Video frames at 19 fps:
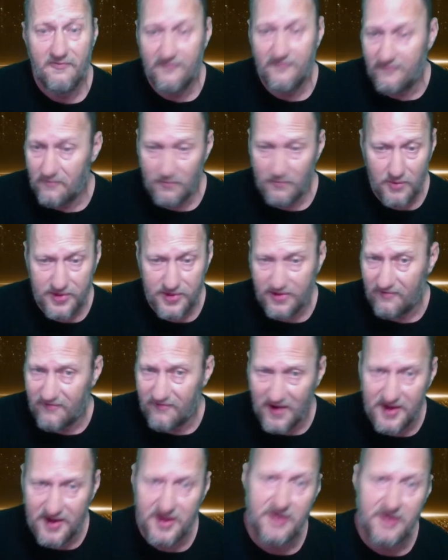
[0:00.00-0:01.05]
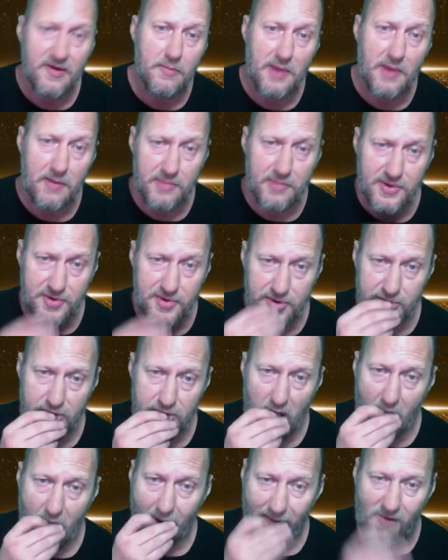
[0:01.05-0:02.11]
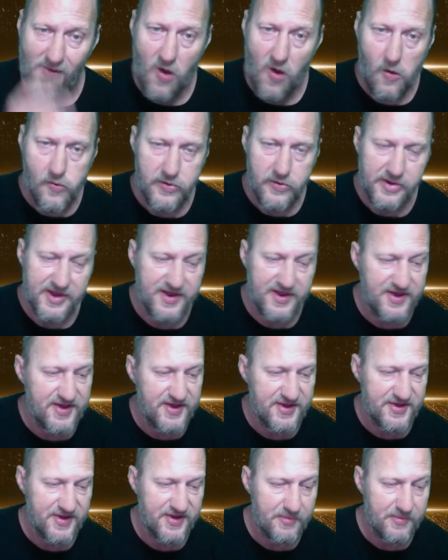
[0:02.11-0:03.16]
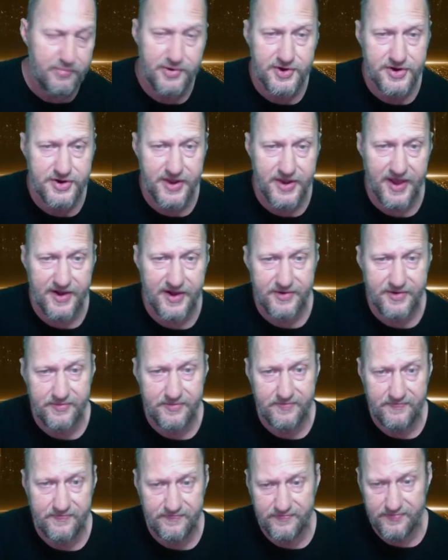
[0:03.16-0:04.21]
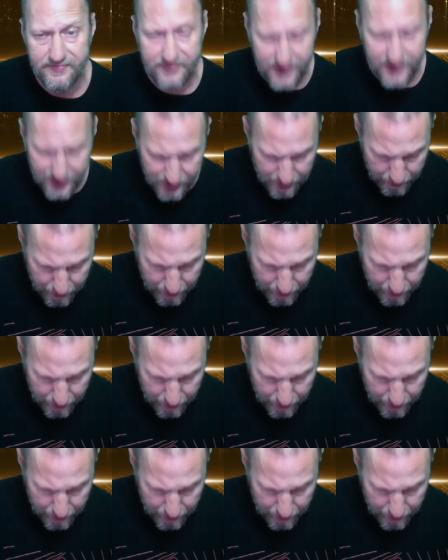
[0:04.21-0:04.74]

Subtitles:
with the funding of my business, it is appreciated, you know.